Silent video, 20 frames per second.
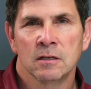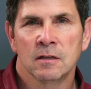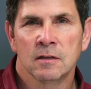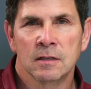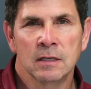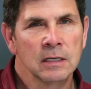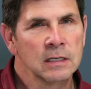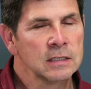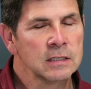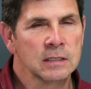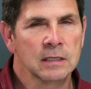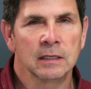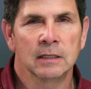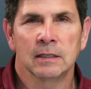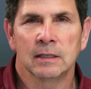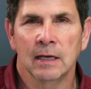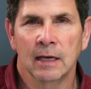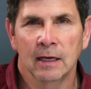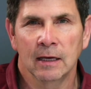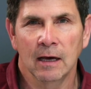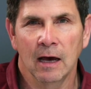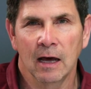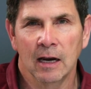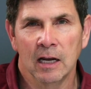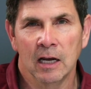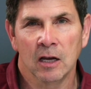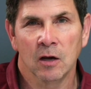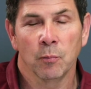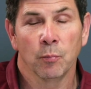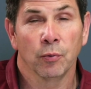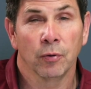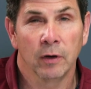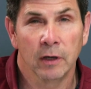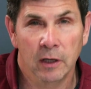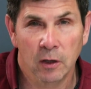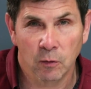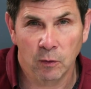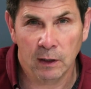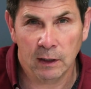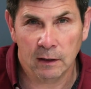things get chaotic
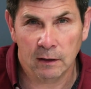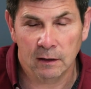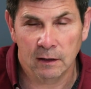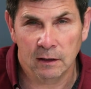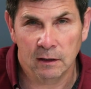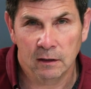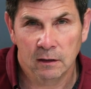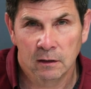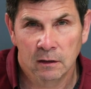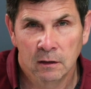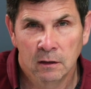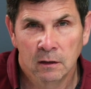pretty quickly.